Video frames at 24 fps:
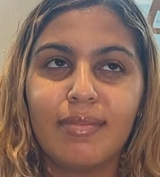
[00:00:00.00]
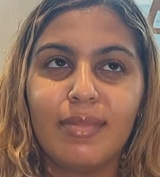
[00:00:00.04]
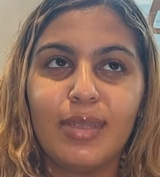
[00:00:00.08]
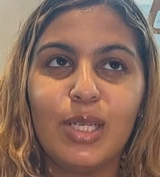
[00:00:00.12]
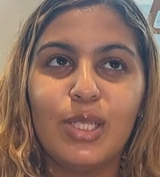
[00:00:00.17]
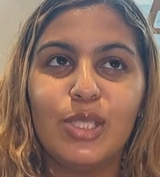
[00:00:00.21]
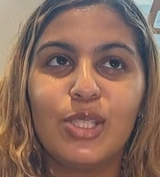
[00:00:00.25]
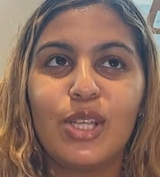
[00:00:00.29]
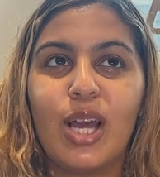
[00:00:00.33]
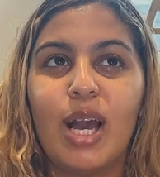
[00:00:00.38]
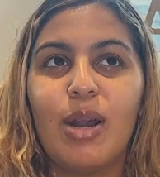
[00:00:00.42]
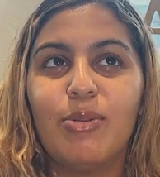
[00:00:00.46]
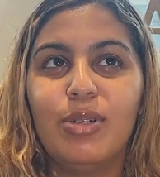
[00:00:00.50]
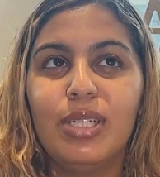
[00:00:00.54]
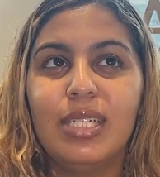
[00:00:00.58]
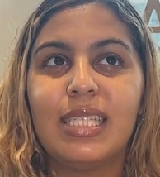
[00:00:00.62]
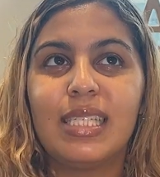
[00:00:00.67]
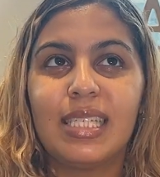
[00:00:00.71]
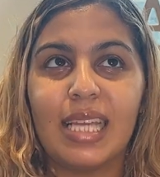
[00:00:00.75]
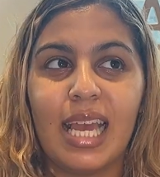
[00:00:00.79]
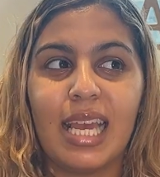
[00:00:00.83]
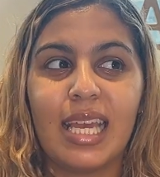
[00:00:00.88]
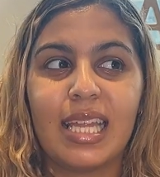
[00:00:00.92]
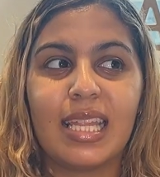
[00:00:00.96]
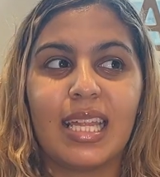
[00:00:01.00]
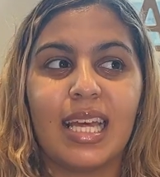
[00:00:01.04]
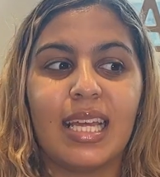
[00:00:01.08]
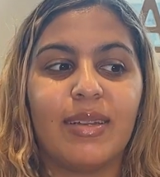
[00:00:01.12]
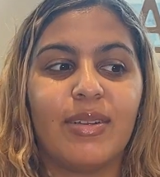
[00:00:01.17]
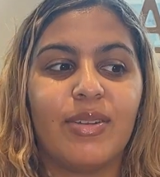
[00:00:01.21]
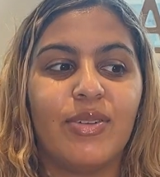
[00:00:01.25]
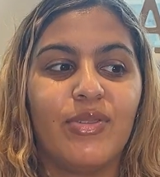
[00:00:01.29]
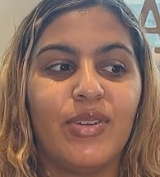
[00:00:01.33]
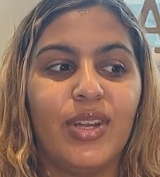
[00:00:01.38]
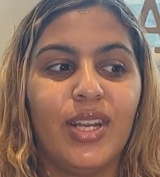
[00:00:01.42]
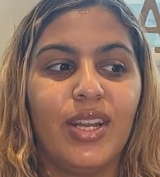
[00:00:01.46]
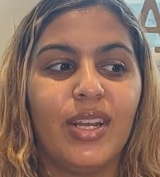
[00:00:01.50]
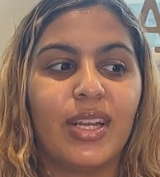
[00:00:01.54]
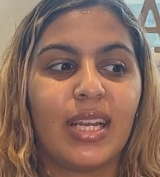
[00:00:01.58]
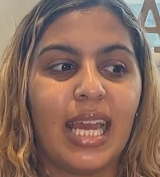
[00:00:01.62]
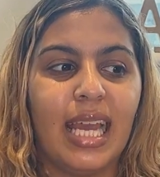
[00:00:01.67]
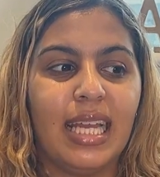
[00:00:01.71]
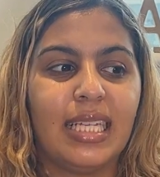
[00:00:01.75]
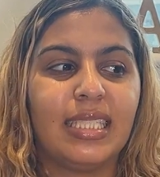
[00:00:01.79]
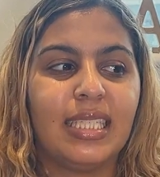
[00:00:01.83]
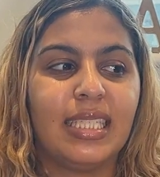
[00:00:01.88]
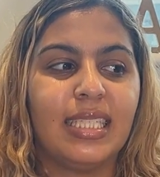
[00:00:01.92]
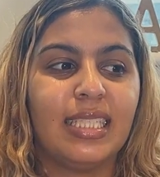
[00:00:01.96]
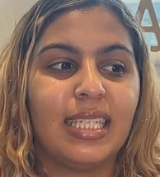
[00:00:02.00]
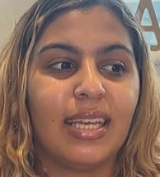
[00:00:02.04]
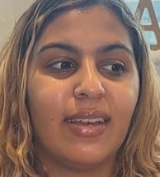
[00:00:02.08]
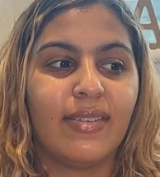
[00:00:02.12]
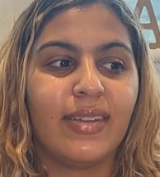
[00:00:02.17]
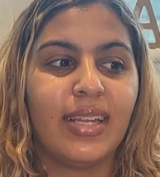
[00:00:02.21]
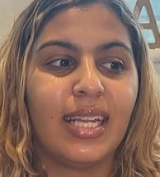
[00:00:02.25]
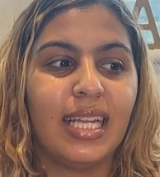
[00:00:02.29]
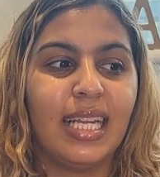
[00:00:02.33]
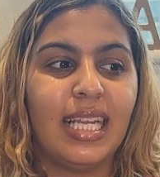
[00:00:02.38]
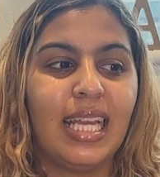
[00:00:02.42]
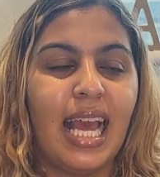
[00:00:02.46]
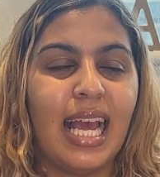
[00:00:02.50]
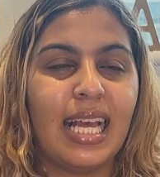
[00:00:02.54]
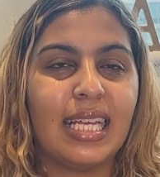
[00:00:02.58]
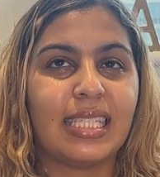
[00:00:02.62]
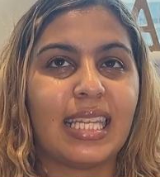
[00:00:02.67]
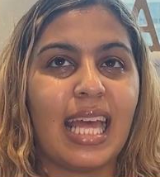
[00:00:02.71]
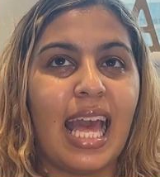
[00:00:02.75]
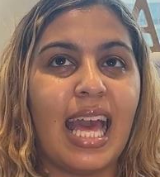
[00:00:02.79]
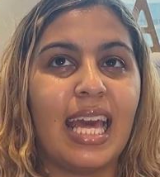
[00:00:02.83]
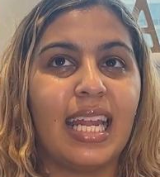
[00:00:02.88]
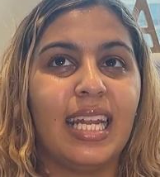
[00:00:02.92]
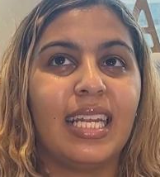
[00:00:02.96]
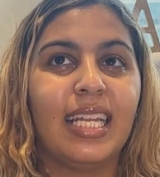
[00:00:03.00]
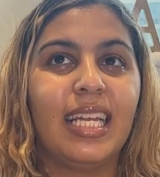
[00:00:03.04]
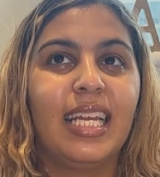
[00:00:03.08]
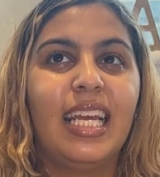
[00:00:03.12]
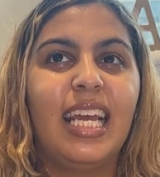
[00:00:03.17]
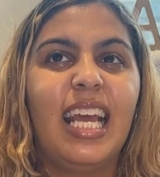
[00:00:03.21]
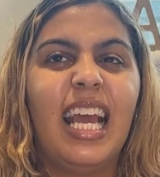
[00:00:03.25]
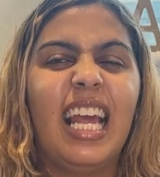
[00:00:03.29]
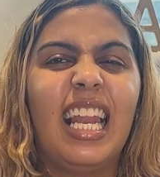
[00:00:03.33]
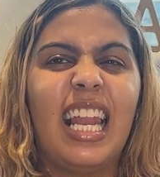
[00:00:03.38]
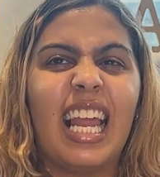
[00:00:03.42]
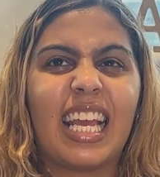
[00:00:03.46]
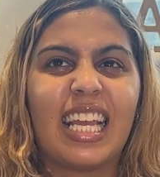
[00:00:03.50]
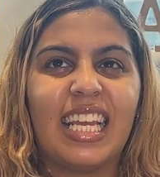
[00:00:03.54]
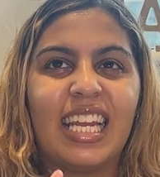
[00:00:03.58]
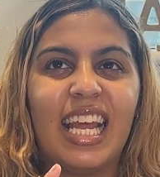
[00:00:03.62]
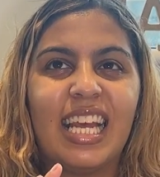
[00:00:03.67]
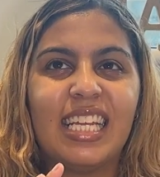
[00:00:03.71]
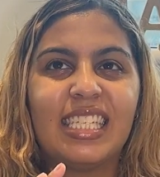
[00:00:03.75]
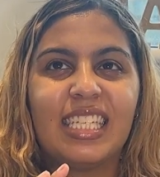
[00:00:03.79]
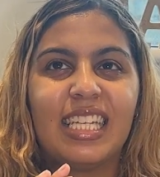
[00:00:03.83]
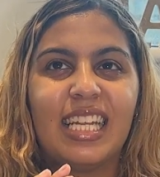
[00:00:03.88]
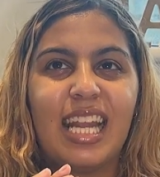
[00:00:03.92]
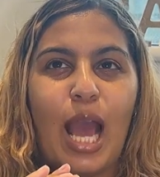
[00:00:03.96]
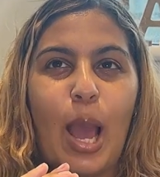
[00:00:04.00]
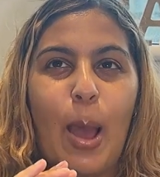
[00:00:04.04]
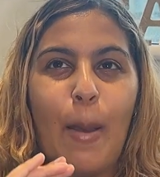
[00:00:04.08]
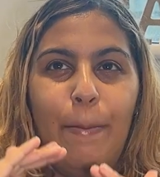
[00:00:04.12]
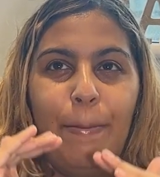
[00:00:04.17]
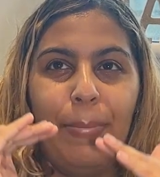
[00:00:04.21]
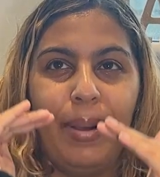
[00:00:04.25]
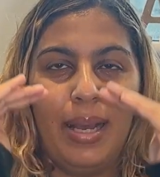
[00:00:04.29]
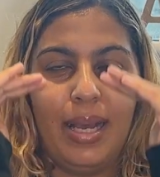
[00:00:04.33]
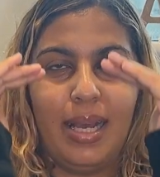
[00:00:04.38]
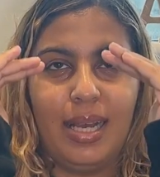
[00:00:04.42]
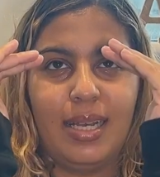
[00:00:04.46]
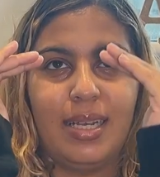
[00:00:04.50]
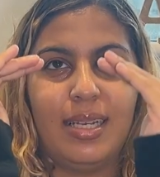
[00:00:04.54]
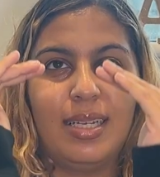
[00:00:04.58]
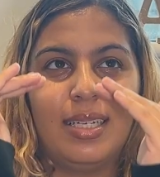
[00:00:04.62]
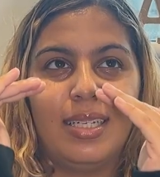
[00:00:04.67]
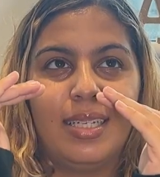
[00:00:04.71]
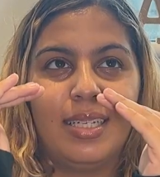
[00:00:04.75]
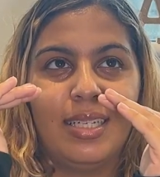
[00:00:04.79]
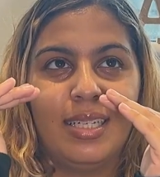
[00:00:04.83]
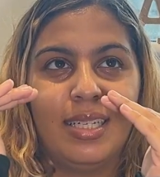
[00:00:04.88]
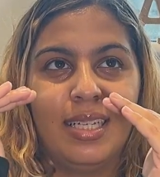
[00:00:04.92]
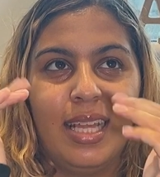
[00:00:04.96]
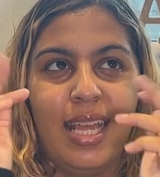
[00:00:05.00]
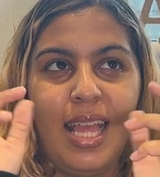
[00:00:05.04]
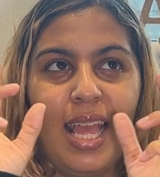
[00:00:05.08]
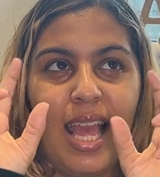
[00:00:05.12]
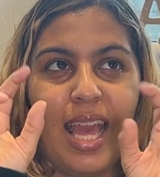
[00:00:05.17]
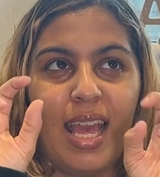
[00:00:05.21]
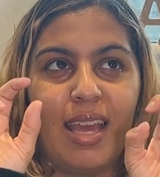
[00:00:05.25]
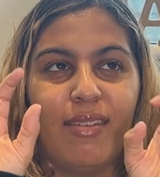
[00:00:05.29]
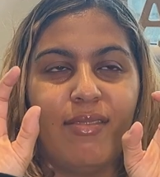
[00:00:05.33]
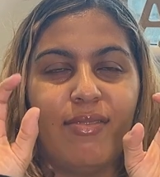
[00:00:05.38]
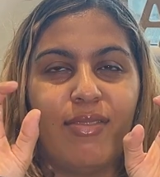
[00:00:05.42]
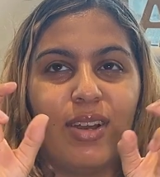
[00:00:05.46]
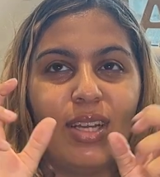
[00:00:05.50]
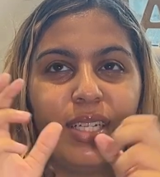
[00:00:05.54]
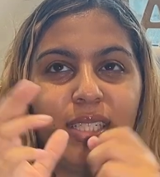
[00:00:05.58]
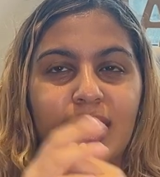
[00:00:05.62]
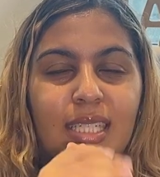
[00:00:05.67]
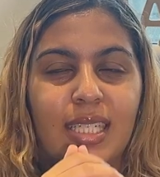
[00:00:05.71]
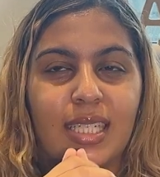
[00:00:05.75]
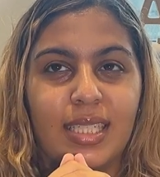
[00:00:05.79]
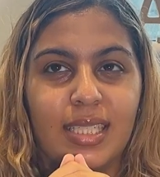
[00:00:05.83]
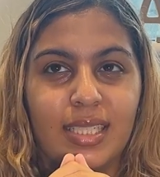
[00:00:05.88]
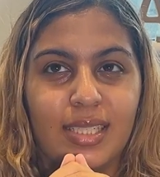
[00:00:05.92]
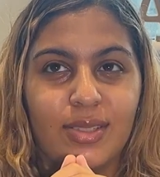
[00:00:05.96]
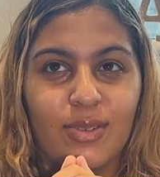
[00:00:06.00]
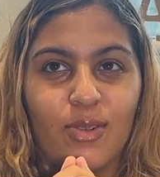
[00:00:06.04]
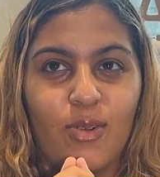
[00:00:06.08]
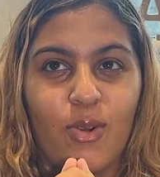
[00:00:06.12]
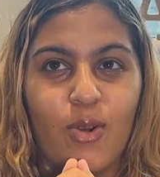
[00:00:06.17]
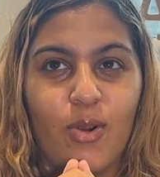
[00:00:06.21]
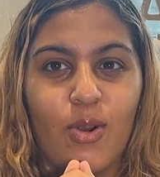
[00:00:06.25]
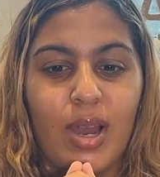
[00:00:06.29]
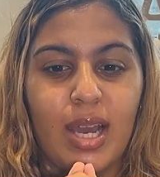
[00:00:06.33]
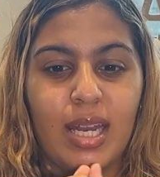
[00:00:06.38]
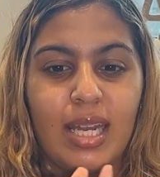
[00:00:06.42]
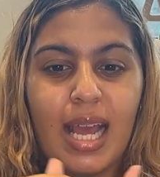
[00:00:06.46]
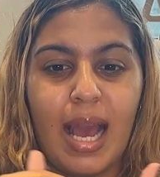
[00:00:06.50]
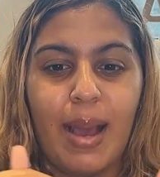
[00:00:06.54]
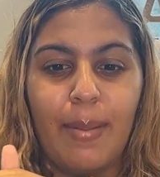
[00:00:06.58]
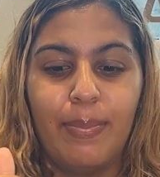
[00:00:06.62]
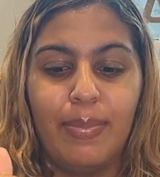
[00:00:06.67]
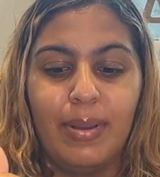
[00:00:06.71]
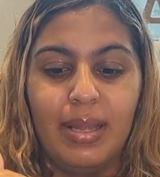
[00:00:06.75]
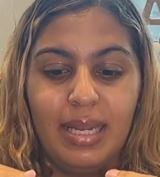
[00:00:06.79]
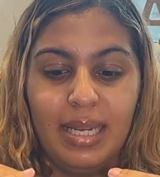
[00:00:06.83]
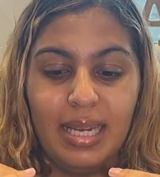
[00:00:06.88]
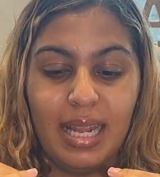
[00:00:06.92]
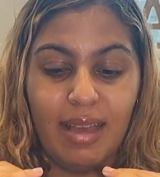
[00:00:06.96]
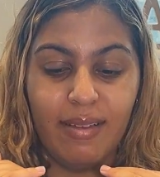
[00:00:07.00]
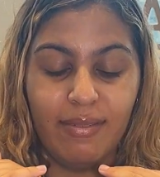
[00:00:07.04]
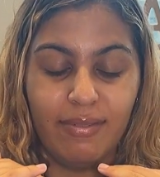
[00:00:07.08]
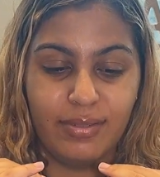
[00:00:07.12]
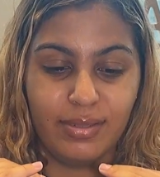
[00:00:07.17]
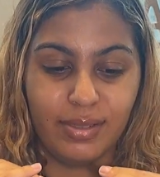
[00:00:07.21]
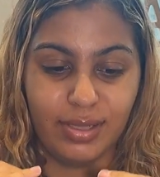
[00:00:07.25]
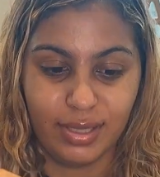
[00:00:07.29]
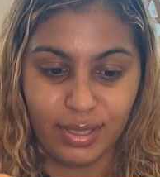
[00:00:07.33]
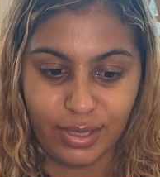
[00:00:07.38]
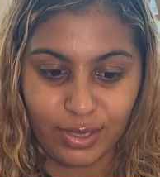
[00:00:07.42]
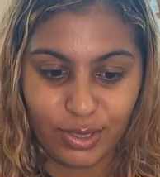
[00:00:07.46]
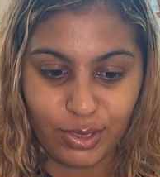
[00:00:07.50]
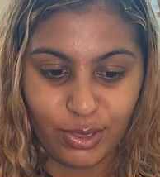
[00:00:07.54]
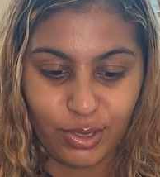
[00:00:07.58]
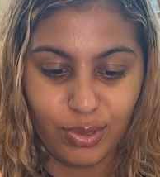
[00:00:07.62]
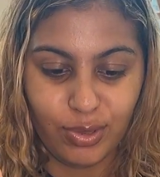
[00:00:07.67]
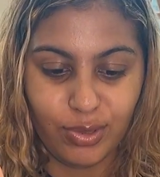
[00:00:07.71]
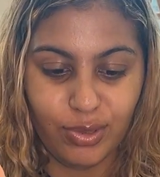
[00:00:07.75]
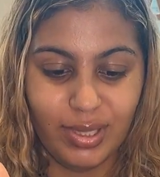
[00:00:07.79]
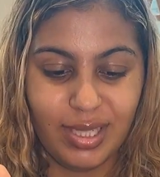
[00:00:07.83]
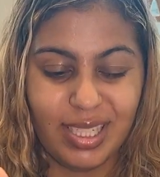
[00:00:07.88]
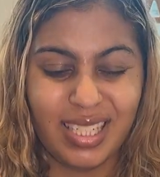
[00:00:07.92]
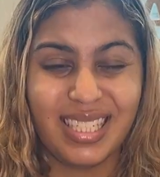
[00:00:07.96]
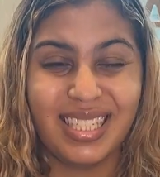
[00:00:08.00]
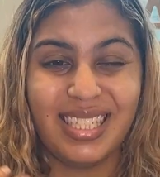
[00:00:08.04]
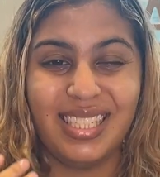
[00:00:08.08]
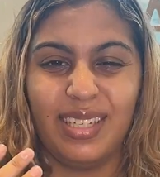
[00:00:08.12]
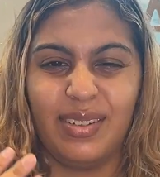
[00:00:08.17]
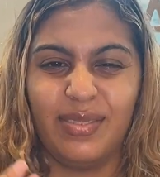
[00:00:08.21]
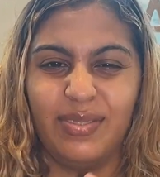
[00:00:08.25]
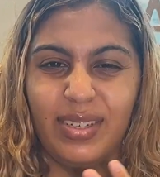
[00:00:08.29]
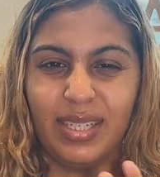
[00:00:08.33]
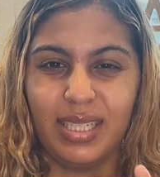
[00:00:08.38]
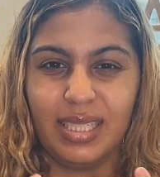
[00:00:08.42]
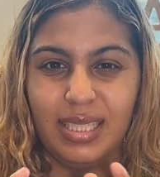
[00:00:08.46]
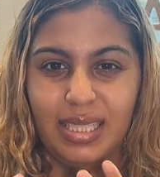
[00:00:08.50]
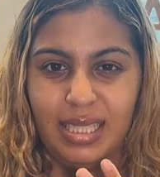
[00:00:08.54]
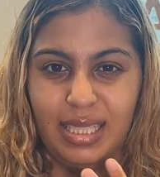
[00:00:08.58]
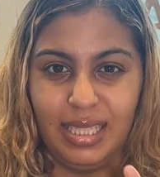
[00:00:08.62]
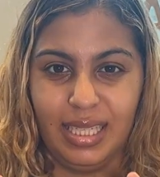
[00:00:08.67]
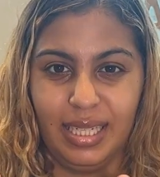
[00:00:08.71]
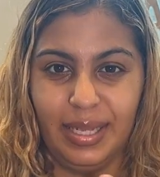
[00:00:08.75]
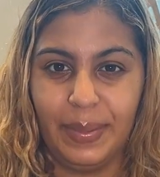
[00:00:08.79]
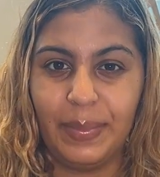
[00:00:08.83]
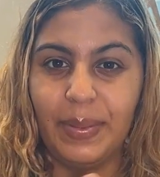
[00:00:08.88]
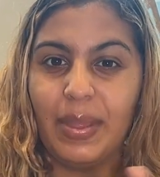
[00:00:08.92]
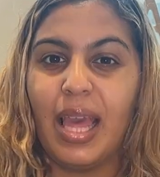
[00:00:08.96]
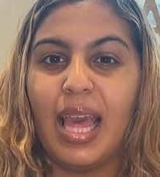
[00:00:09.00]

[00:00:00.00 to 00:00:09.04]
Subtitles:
So I would say that relocating definitely has had, like, it has an upper advantage or an upper level to just difficulty.